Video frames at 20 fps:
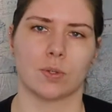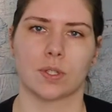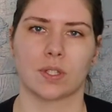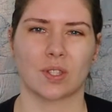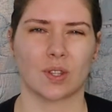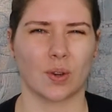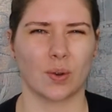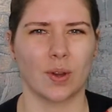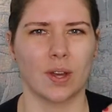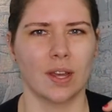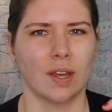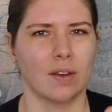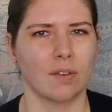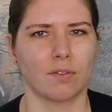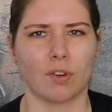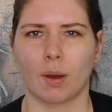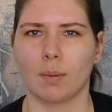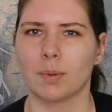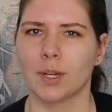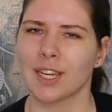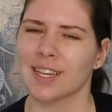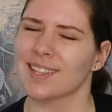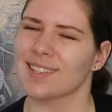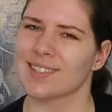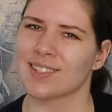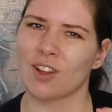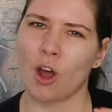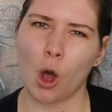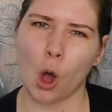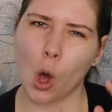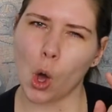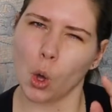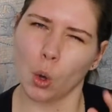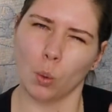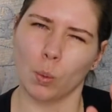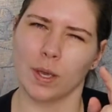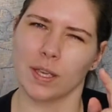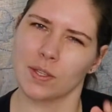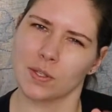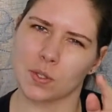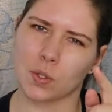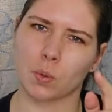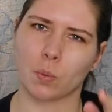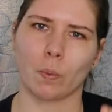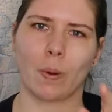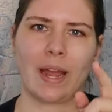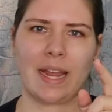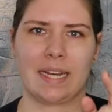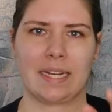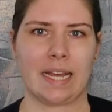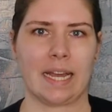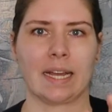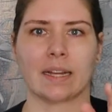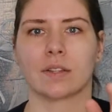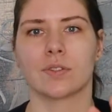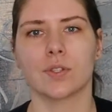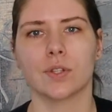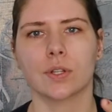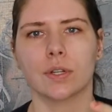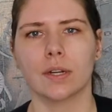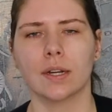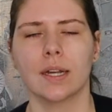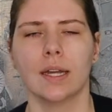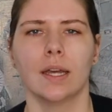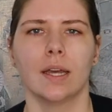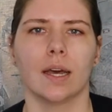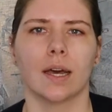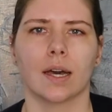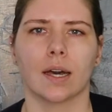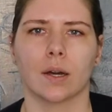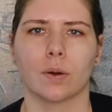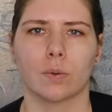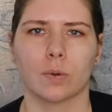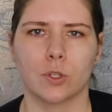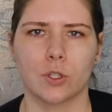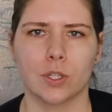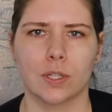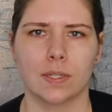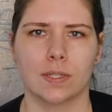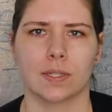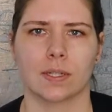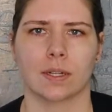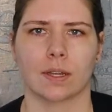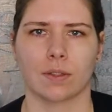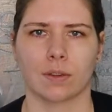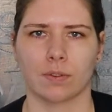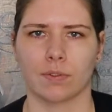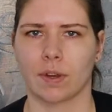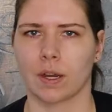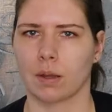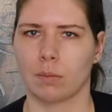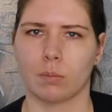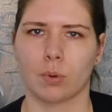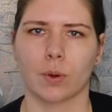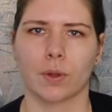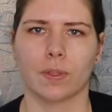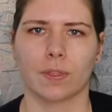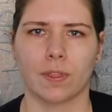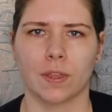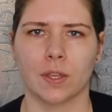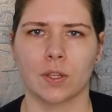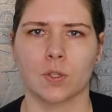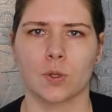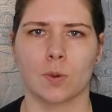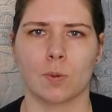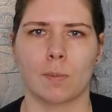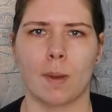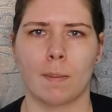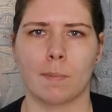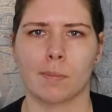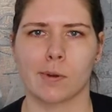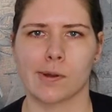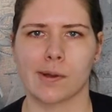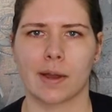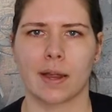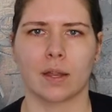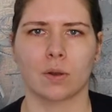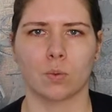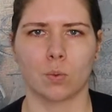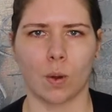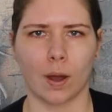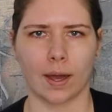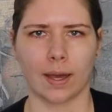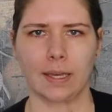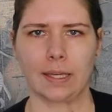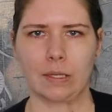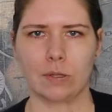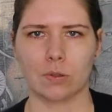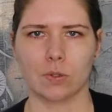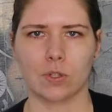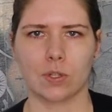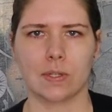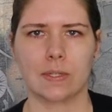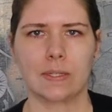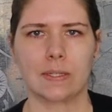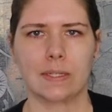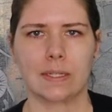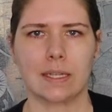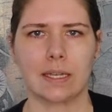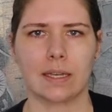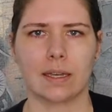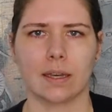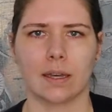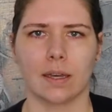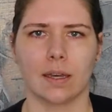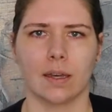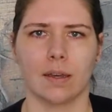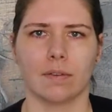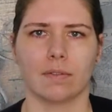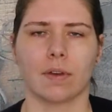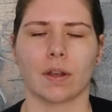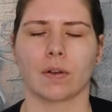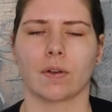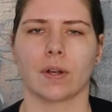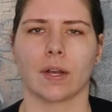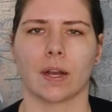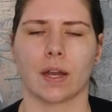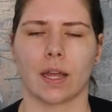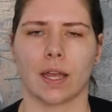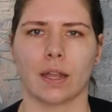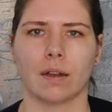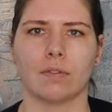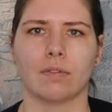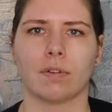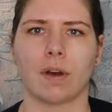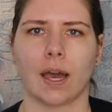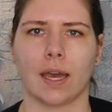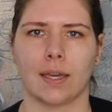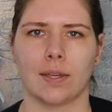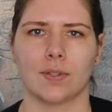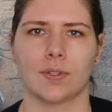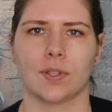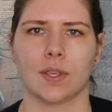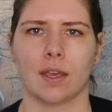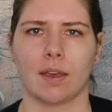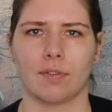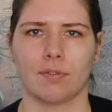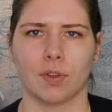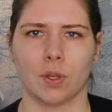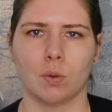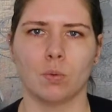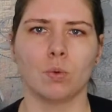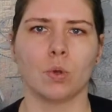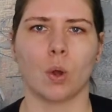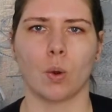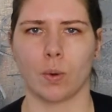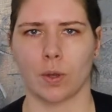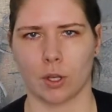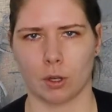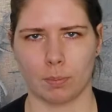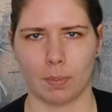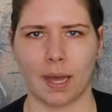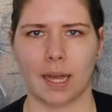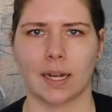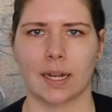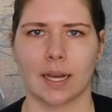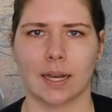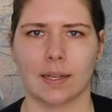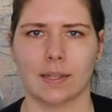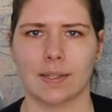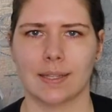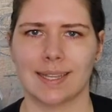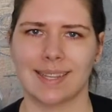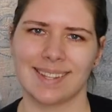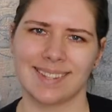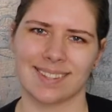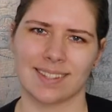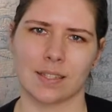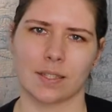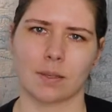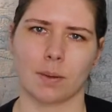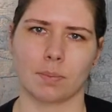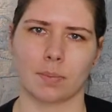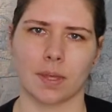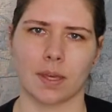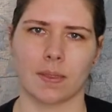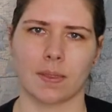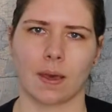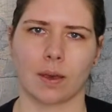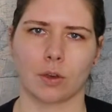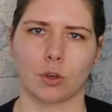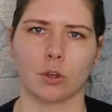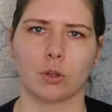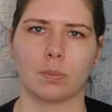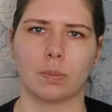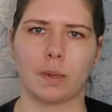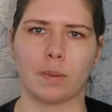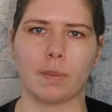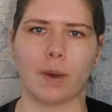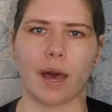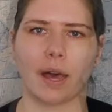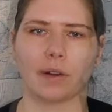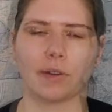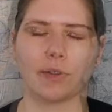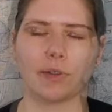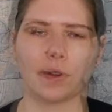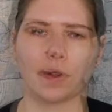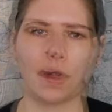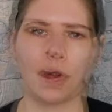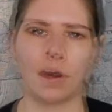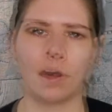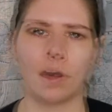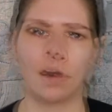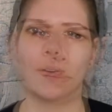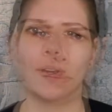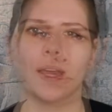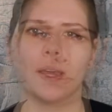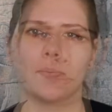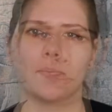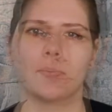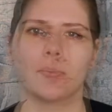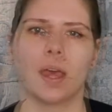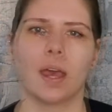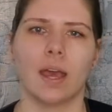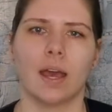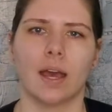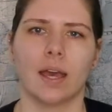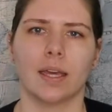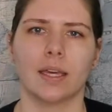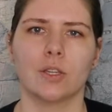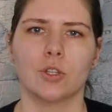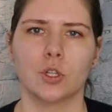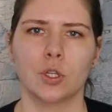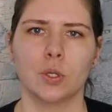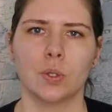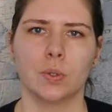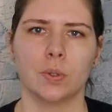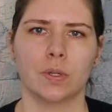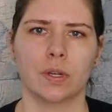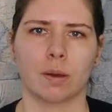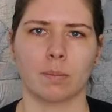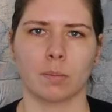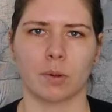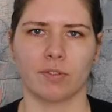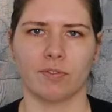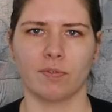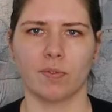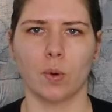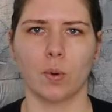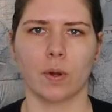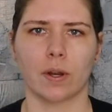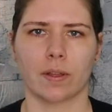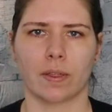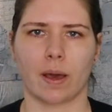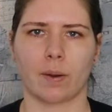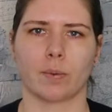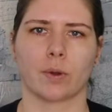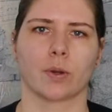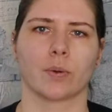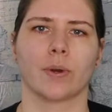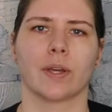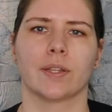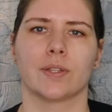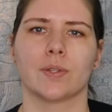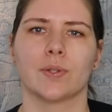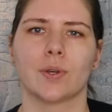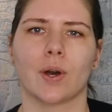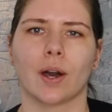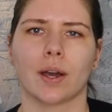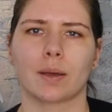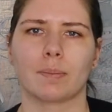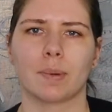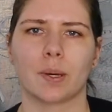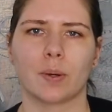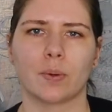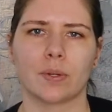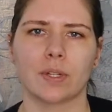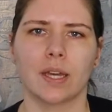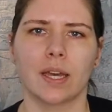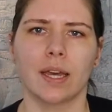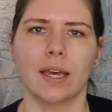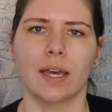So vomiting is not always the right answer, which is another very important thing to remember, and why you should seek veterinary advice if you know your pet has eaten something that could be bad for them. All right, issue number 4 that we're going to talk about.